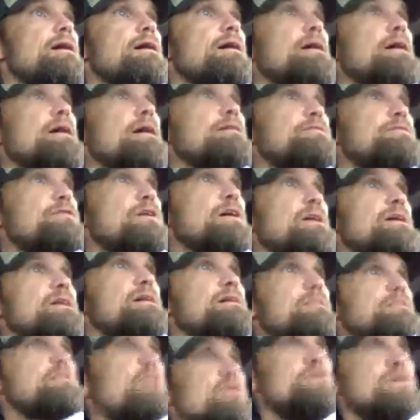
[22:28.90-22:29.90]
after I get
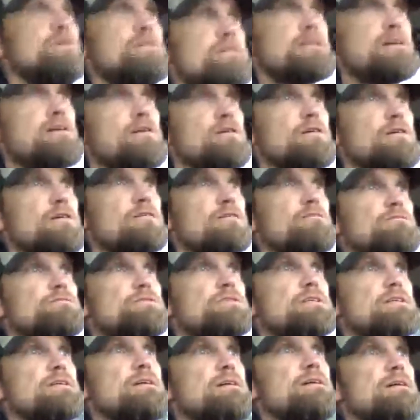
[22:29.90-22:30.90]
through these
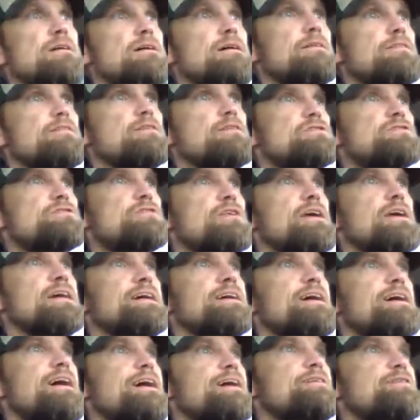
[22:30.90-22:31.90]
curves, there's like
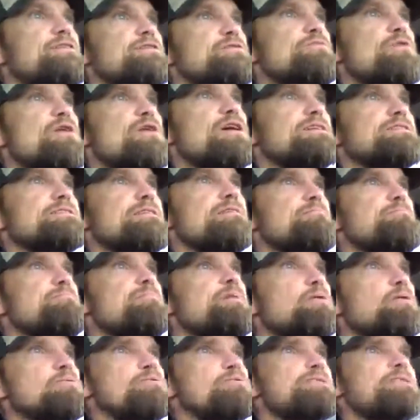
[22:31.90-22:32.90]
concrete walls on
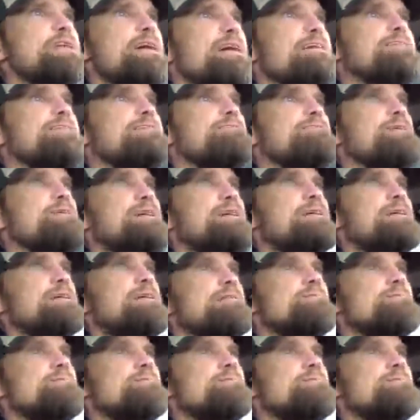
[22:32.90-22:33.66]
both sides of me.